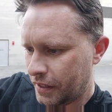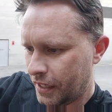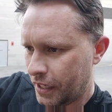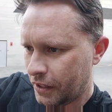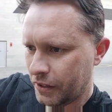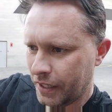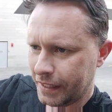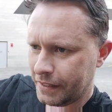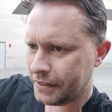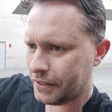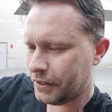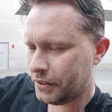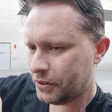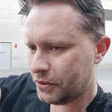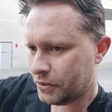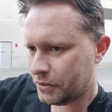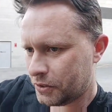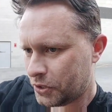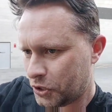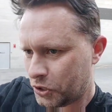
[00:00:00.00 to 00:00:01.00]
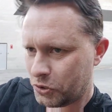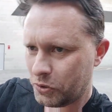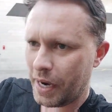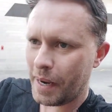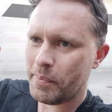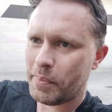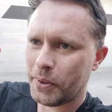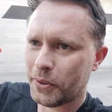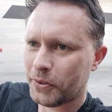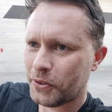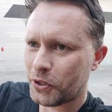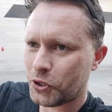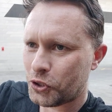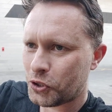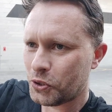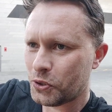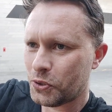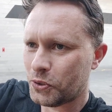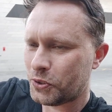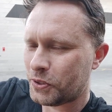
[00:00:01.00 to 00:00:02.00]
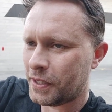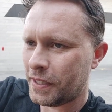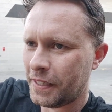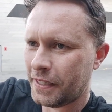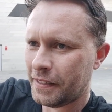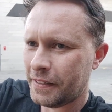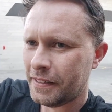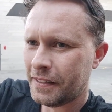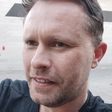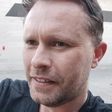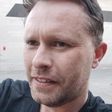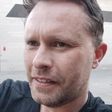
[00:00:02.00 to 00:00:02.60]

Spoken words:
I like the little strap on the shoes there.